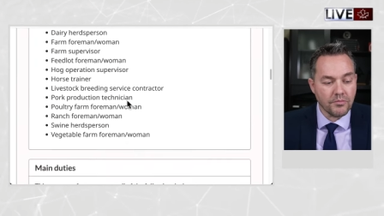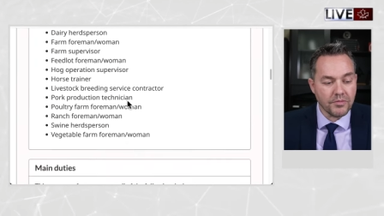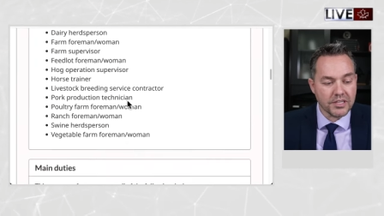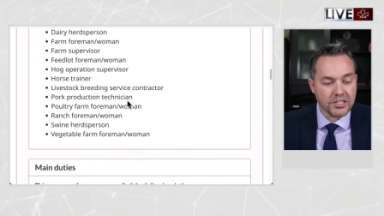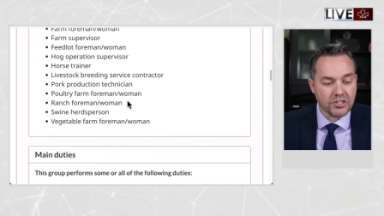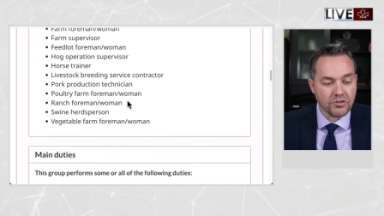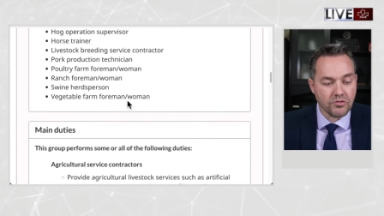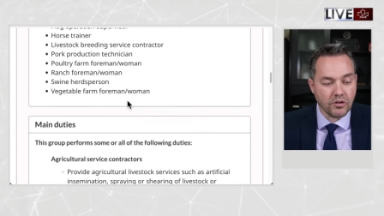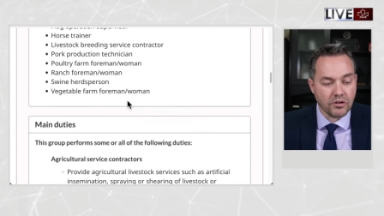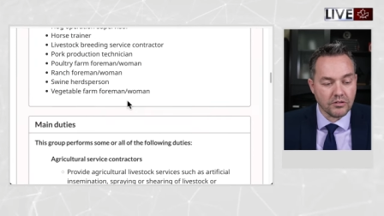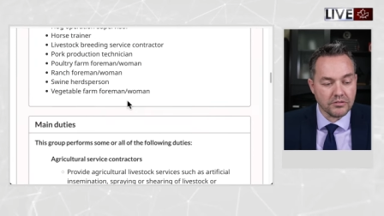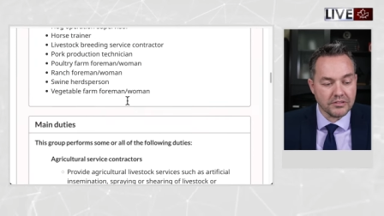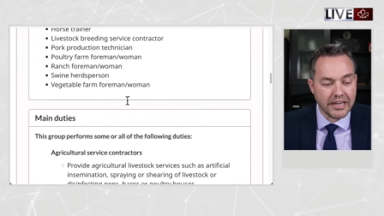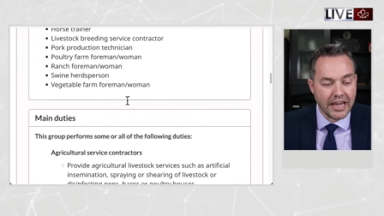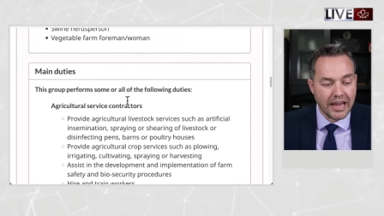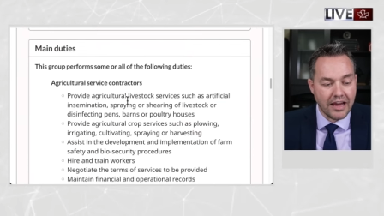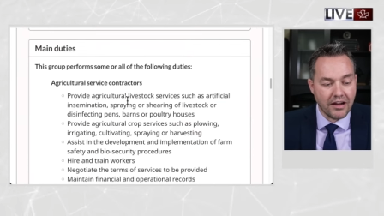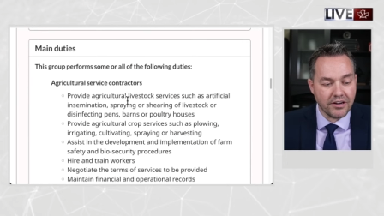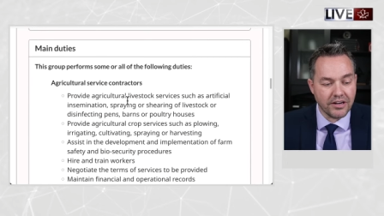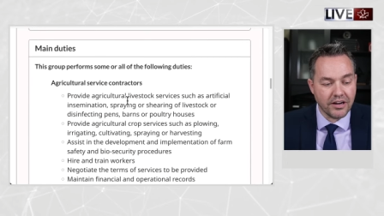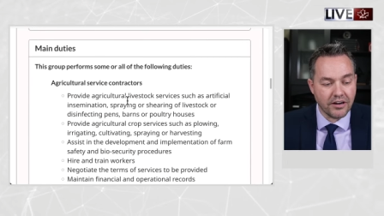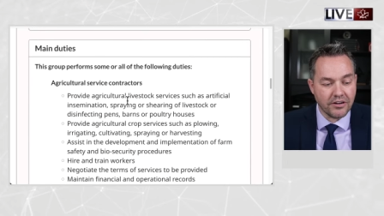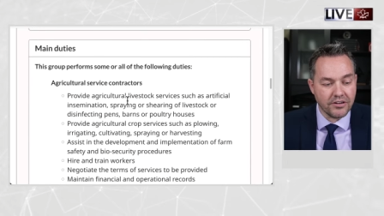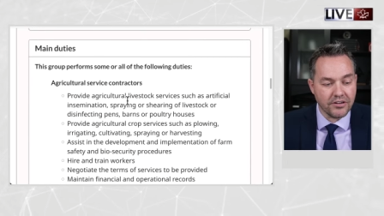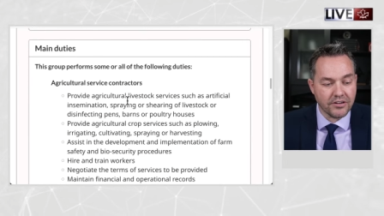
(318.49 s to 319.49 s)
When we scroll
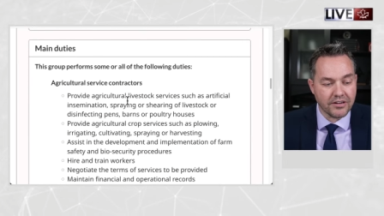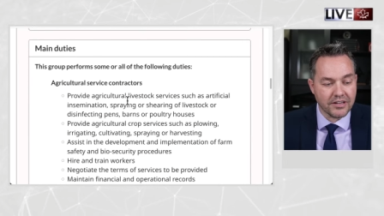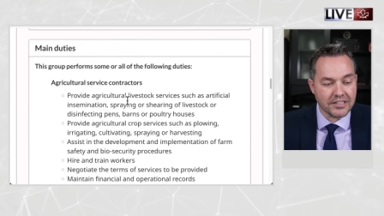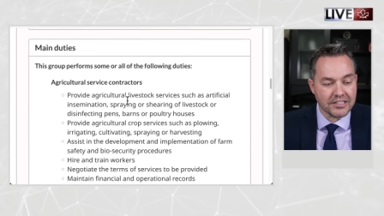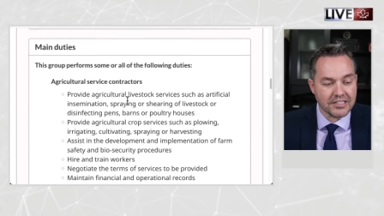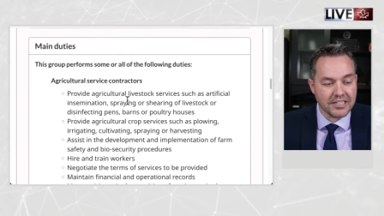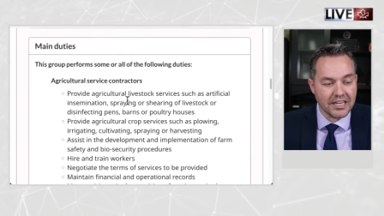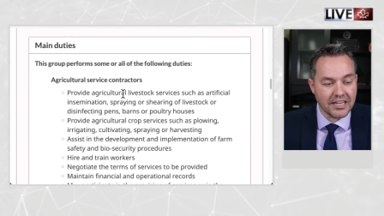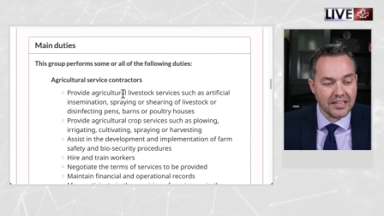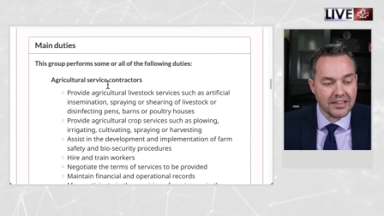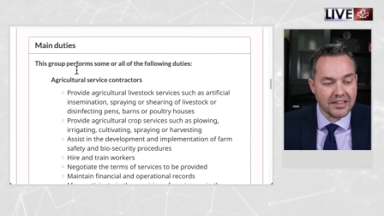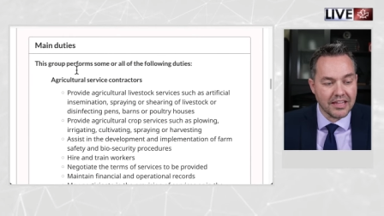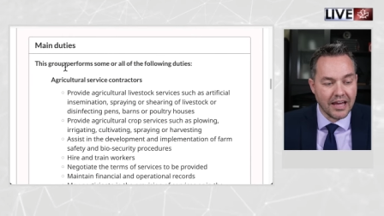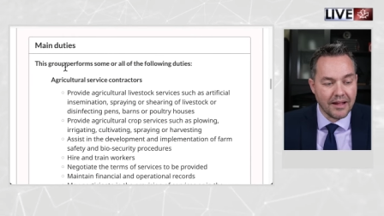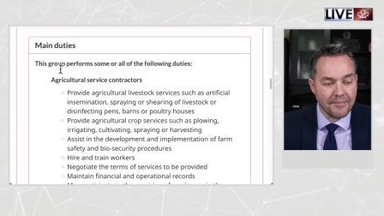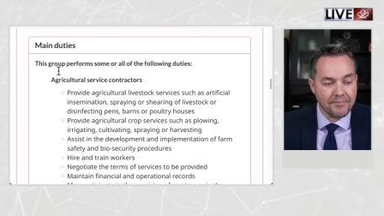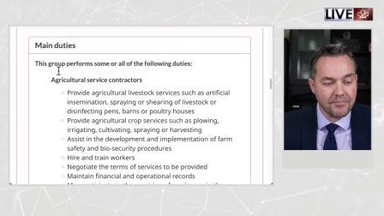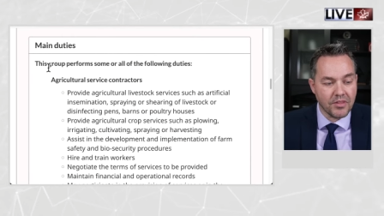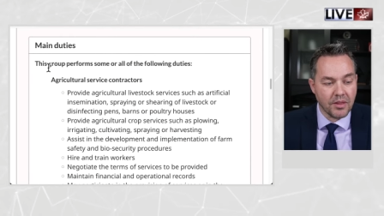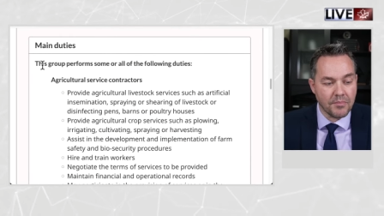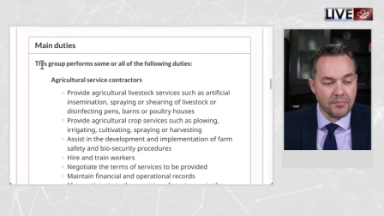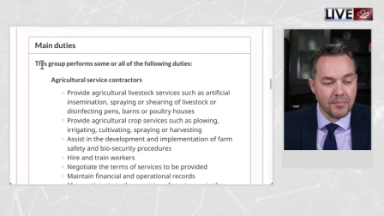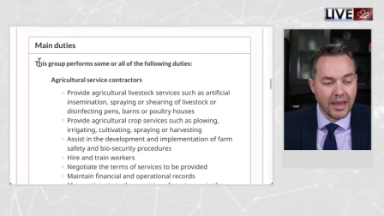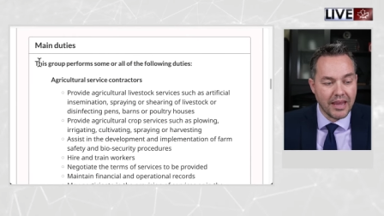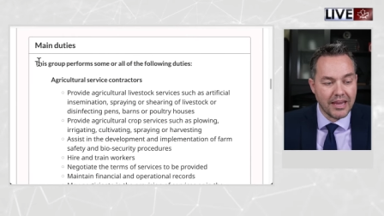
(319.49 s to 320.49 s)
down here, you can see
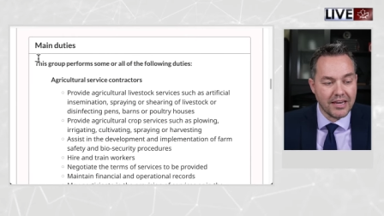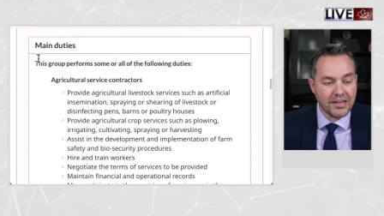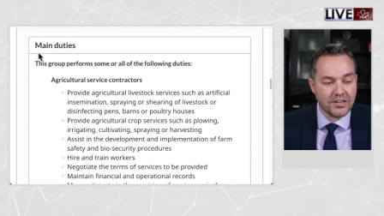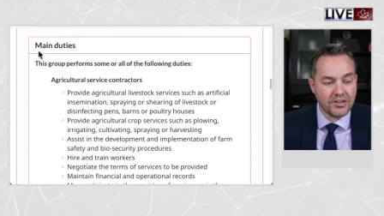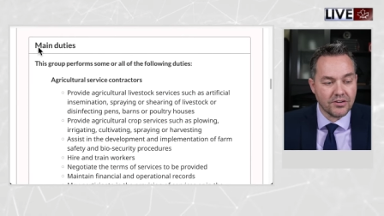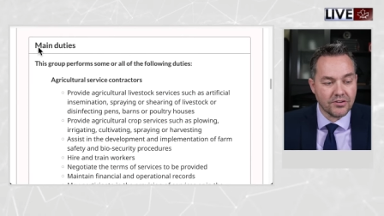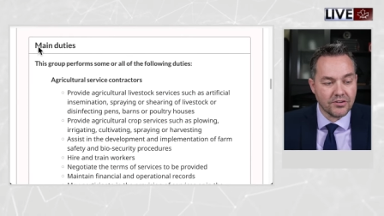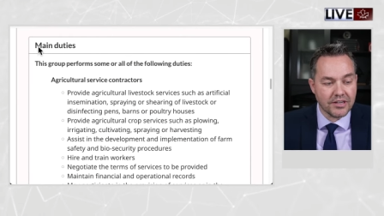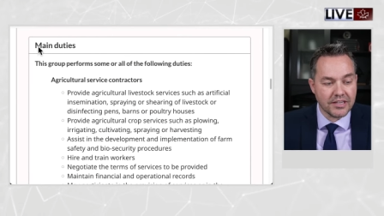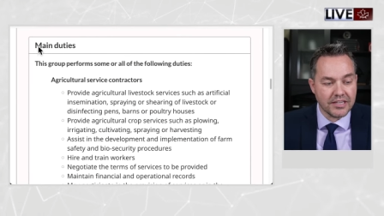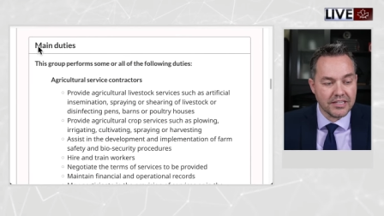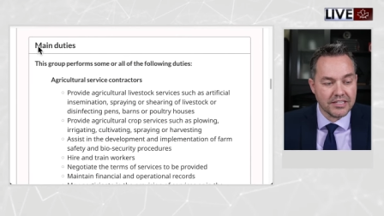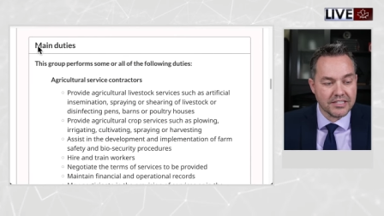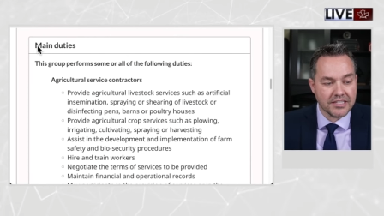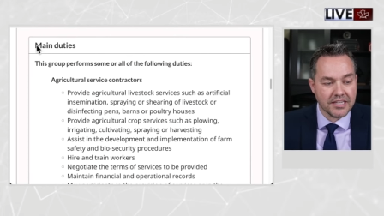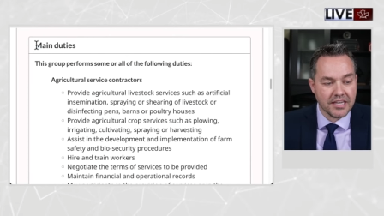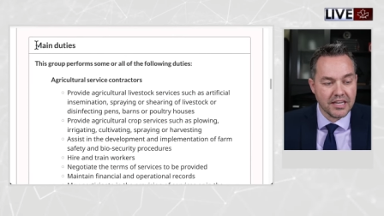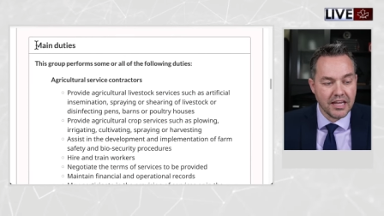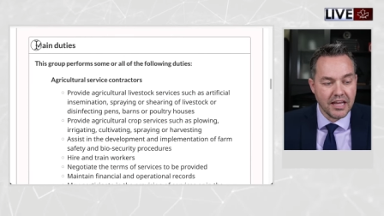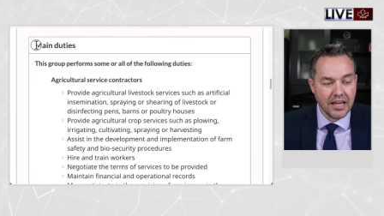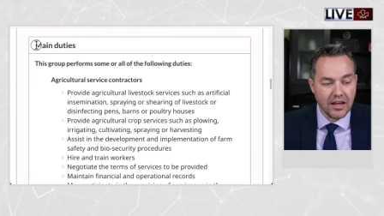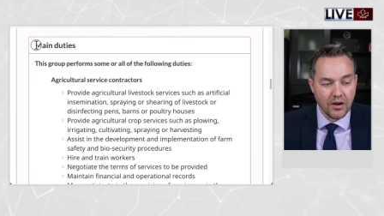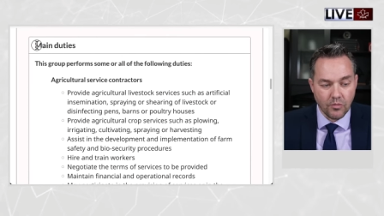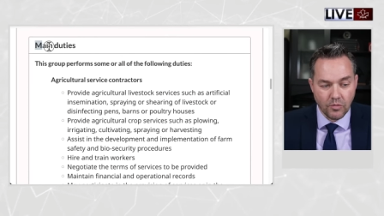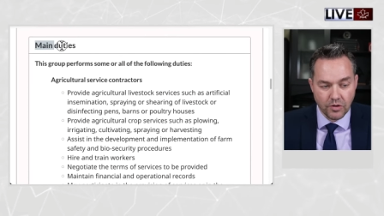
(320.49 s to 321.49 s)
that the main
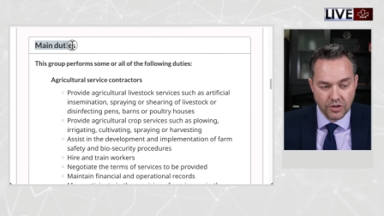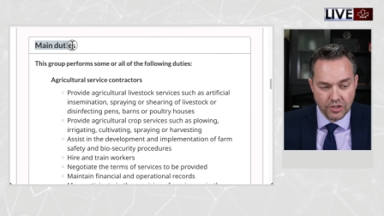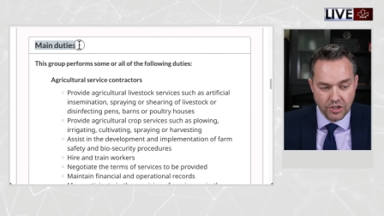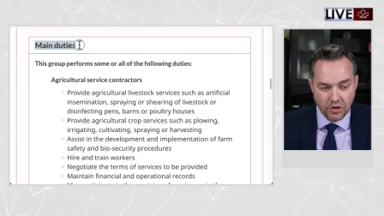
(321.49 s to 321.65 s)
duties,